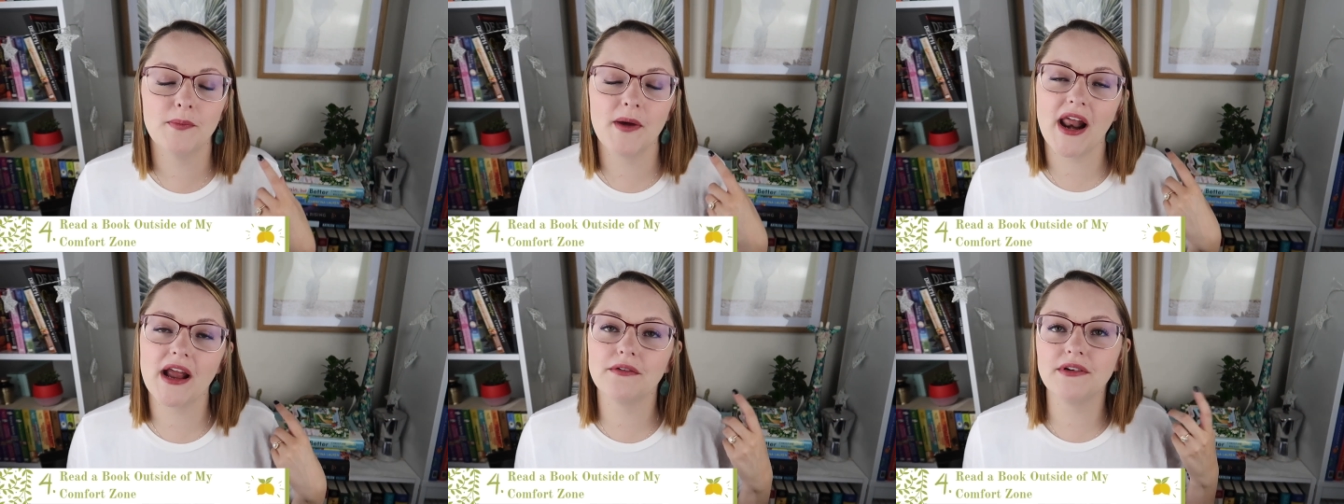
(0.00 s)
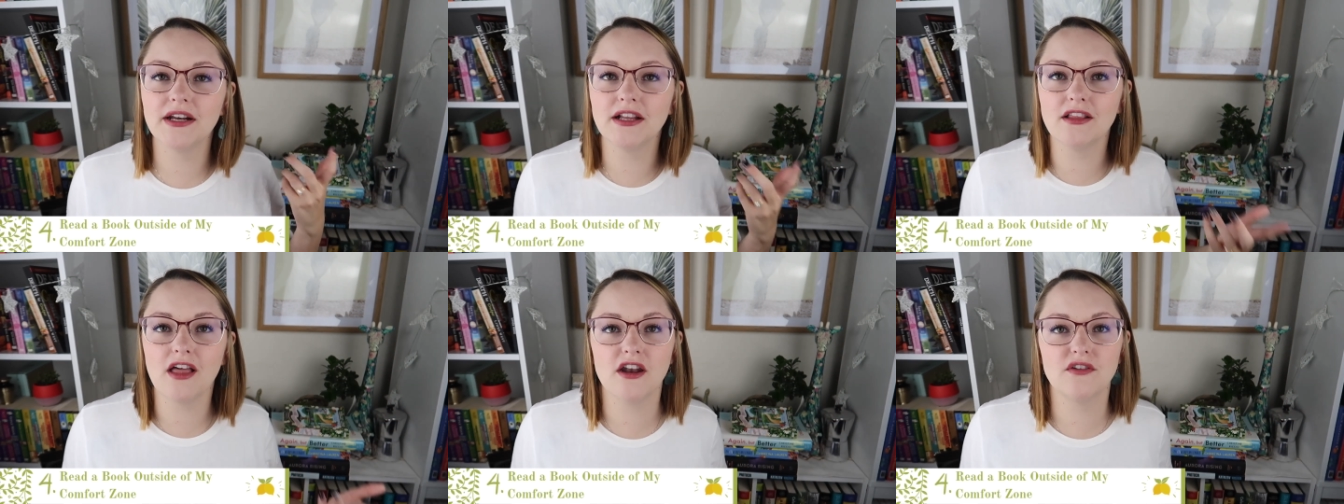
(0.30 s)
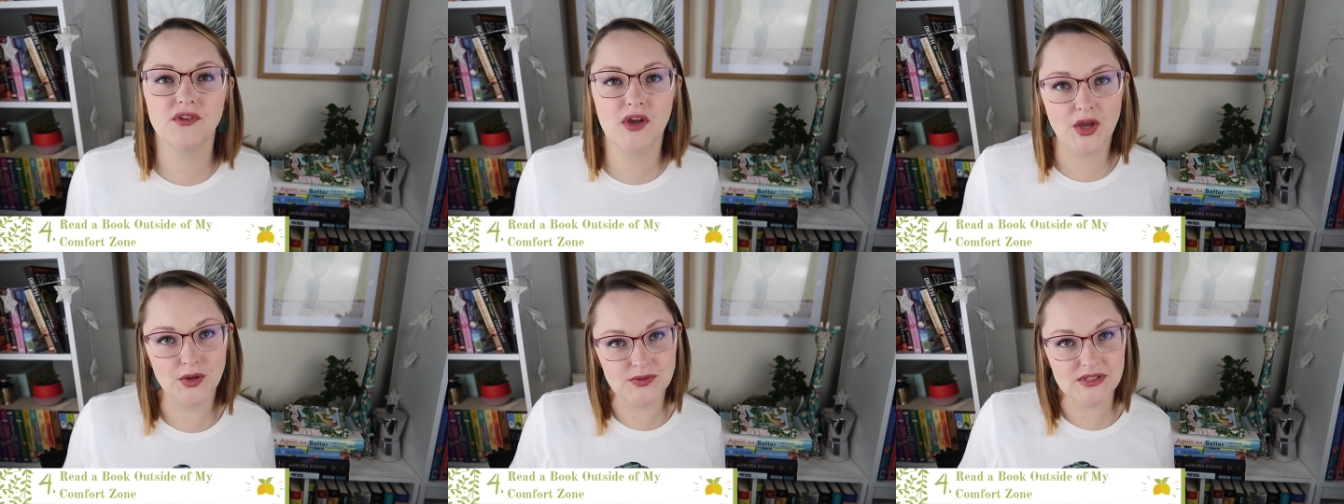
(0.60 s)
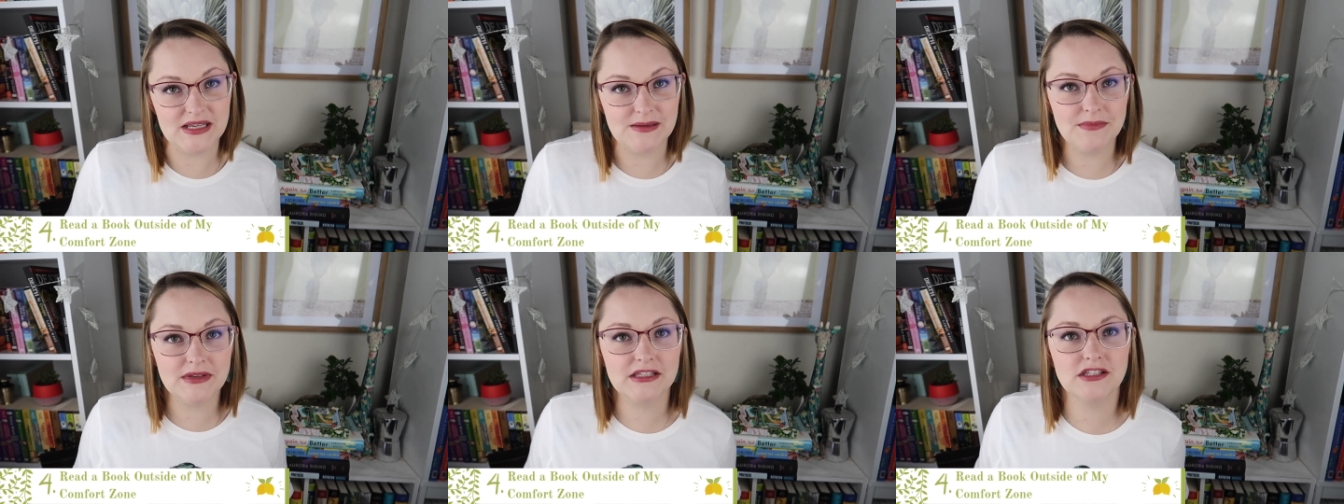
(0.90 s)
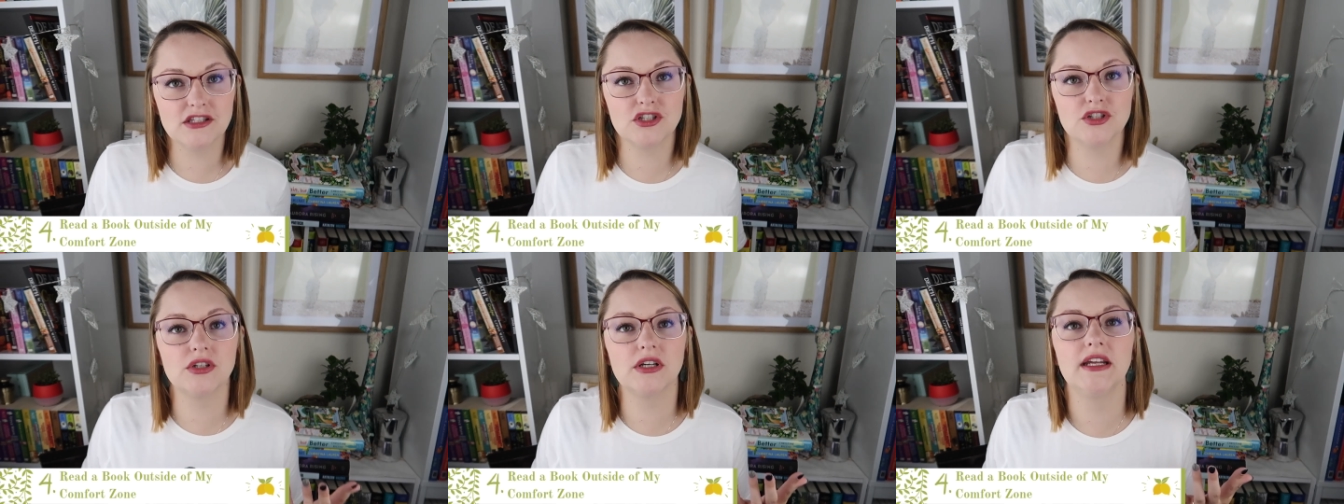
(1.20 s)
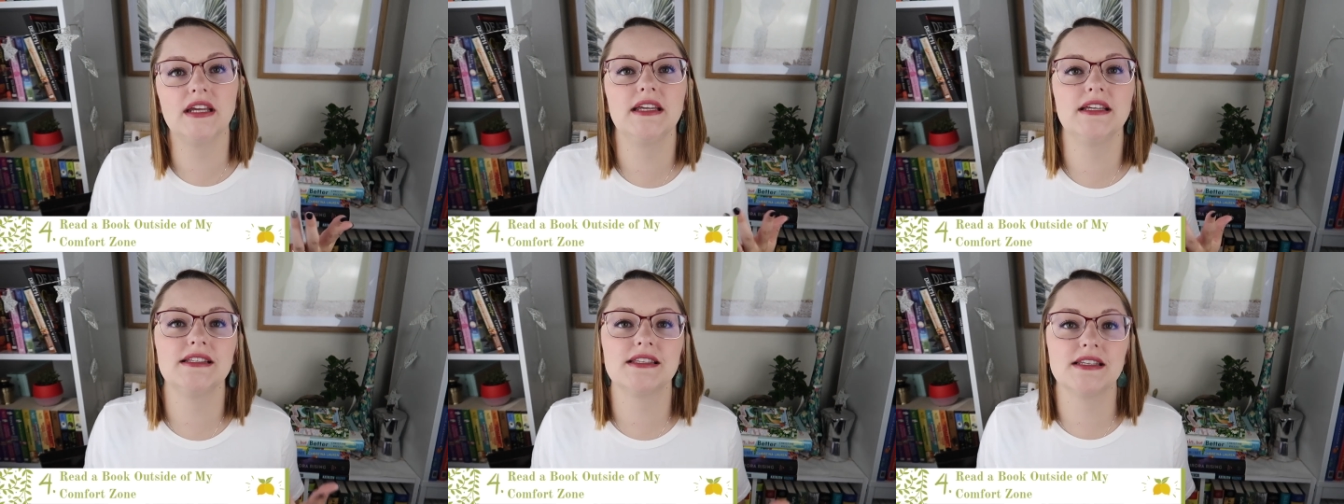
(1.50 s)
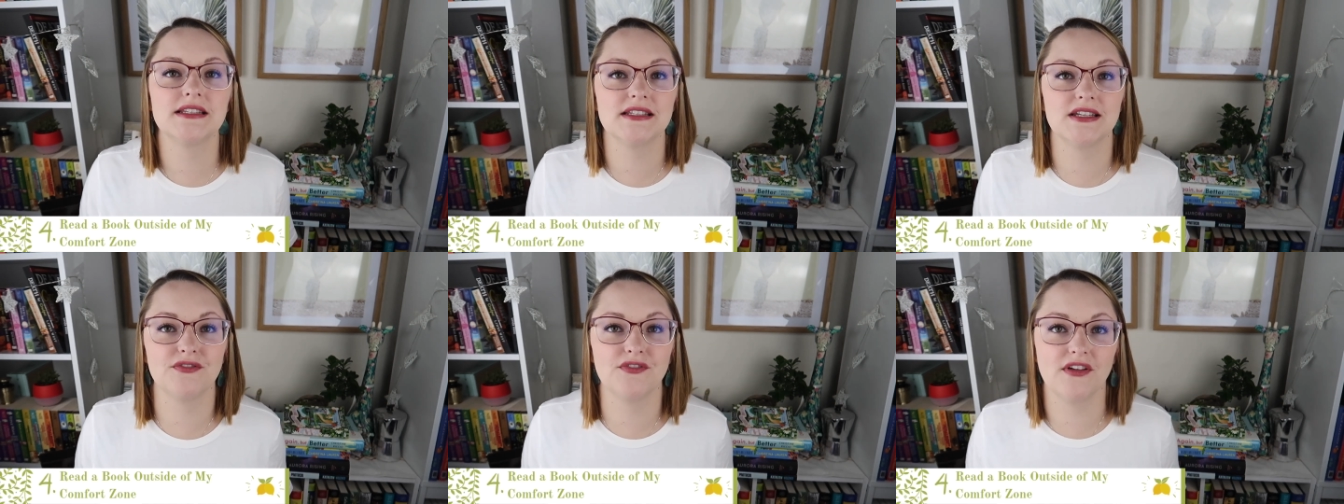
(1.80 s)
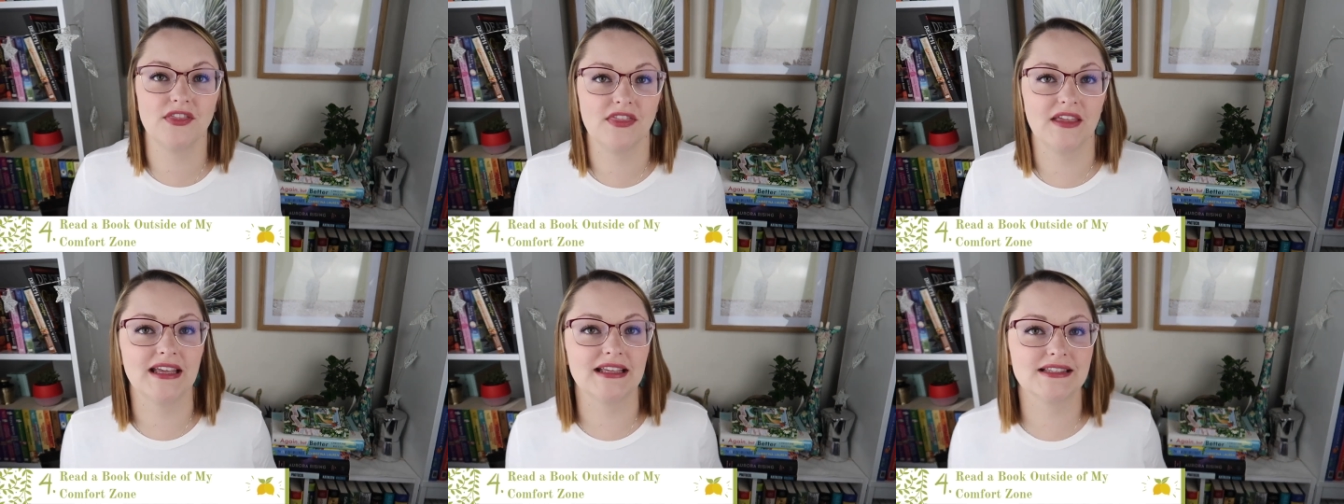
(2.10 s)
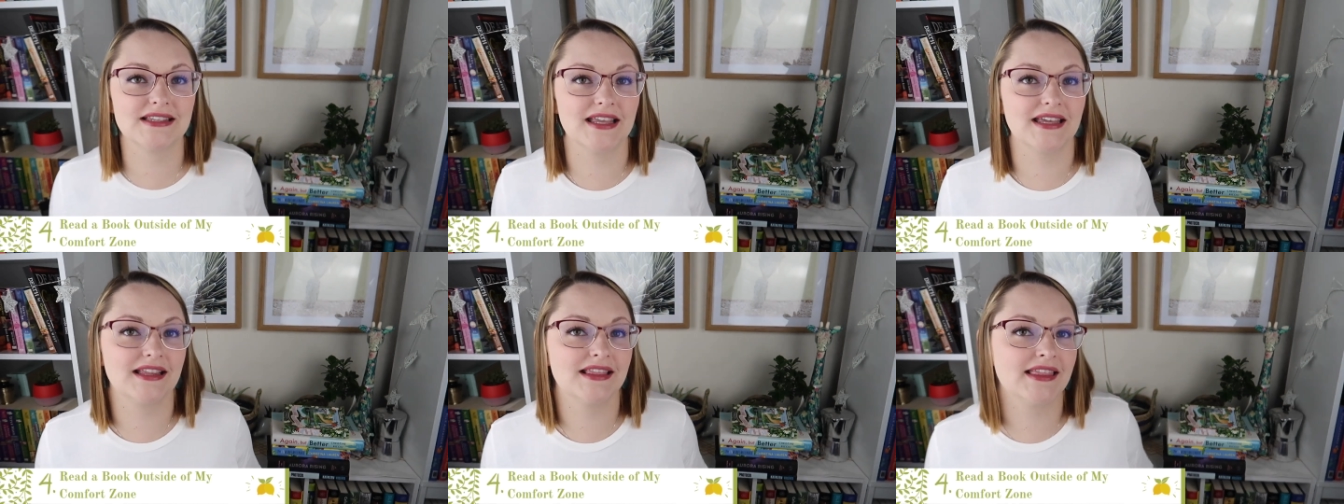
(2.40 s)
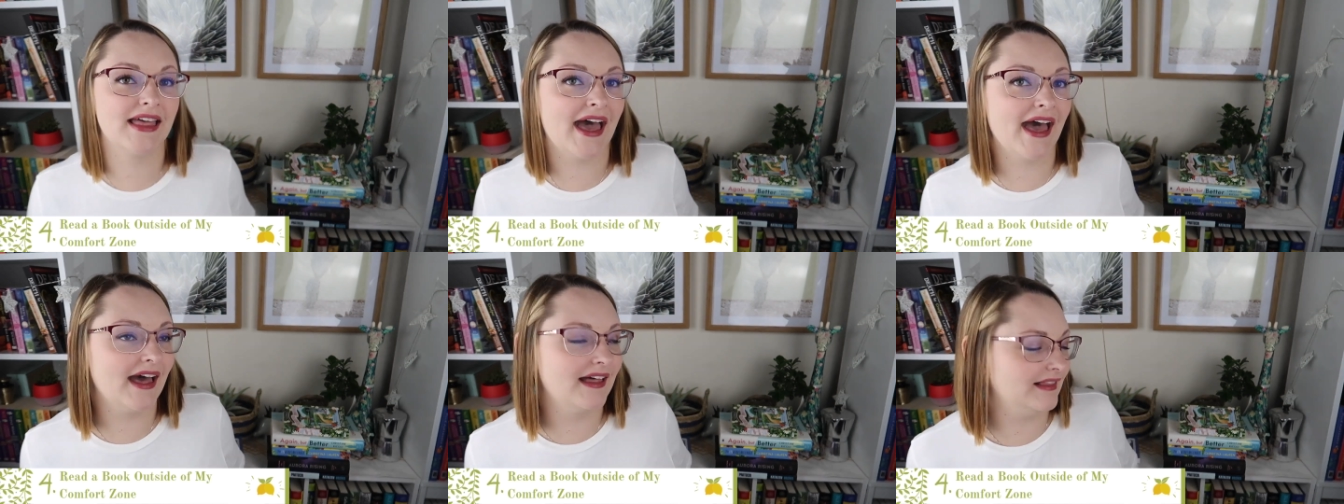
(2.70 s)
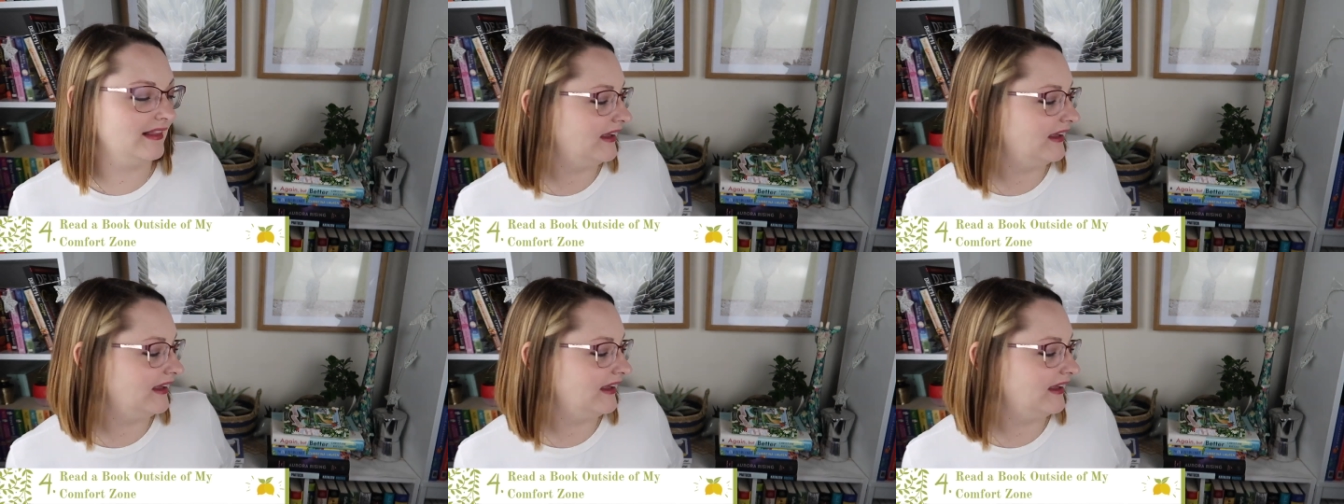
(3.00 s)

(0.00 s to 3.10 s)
but I read a lot of cozy mysteries and different things like that.